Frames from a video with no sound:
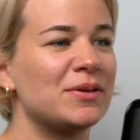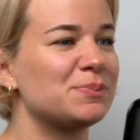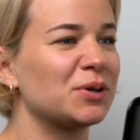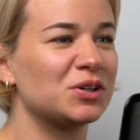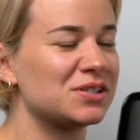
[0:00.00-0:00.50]

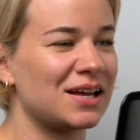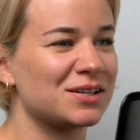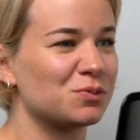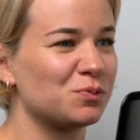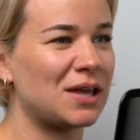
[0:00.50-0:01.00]
It's because
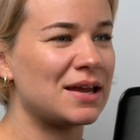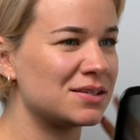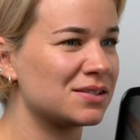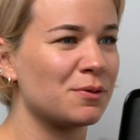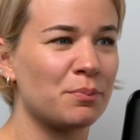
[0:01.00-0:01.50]

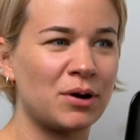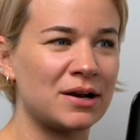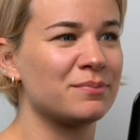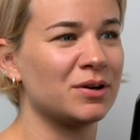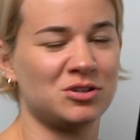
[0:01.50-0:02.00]
that is the
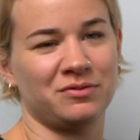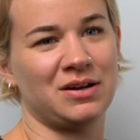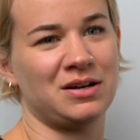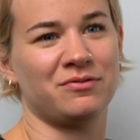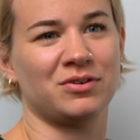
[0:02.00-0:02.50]
bread and butter
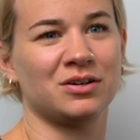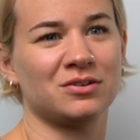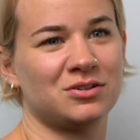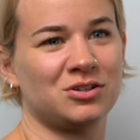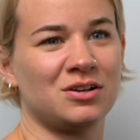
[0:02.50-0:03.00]
of any
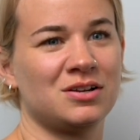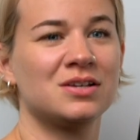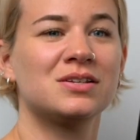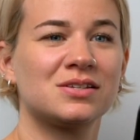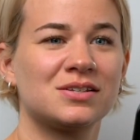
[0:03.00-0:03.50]
freelance
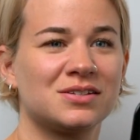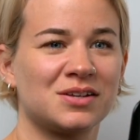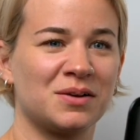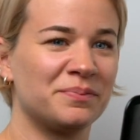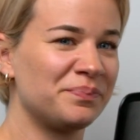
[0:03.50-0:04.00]

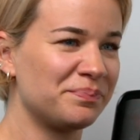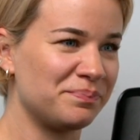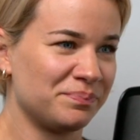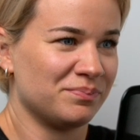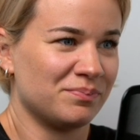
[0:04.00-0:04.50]
journalists'
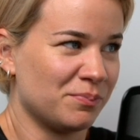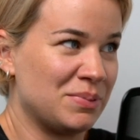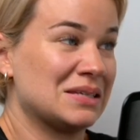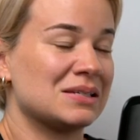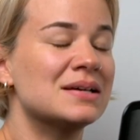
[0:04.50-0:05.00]

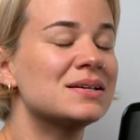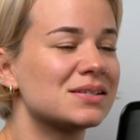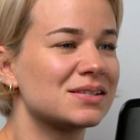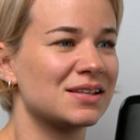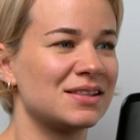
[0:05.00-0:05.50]

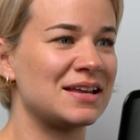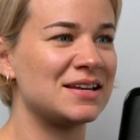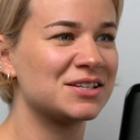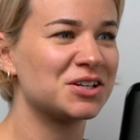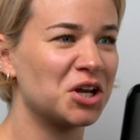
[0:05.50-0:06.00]
business, that
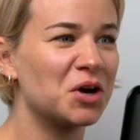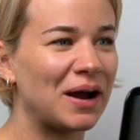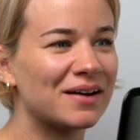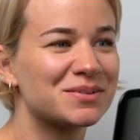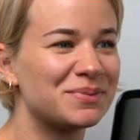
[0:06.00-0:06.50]
they need to
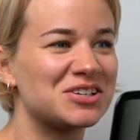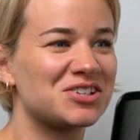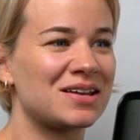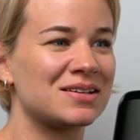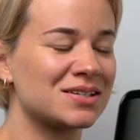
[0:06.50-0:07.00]
know how to
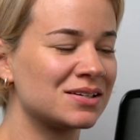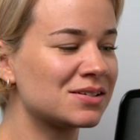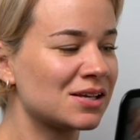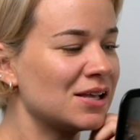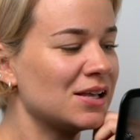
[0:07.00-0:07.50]
pitch to
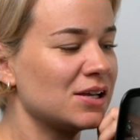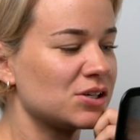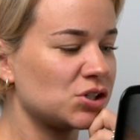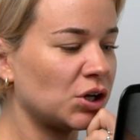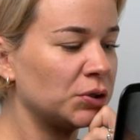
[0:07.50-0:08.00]
editors.
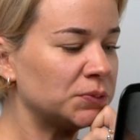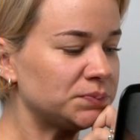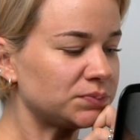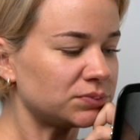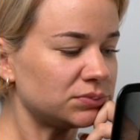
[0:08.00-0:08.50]

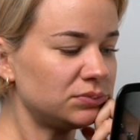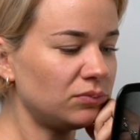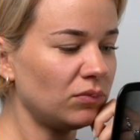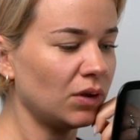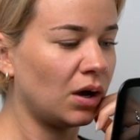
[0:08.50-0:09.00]
So
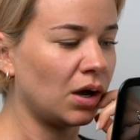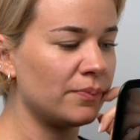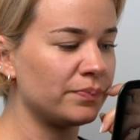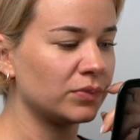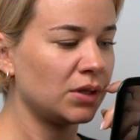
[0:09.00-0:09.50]

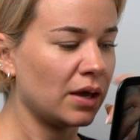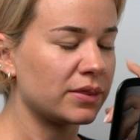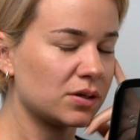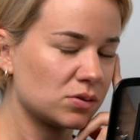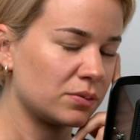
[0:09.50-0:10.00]
I
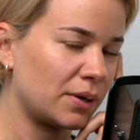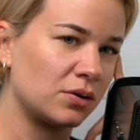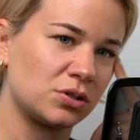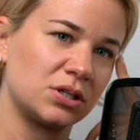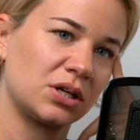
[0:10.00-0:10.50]
think I sold
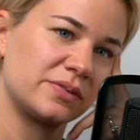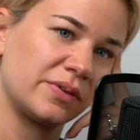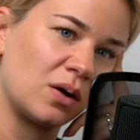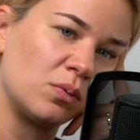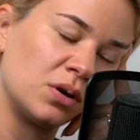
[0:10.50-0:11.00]
about 100
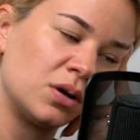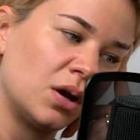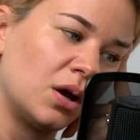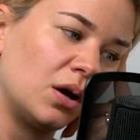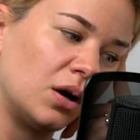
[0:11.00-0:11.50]
tickets for that one.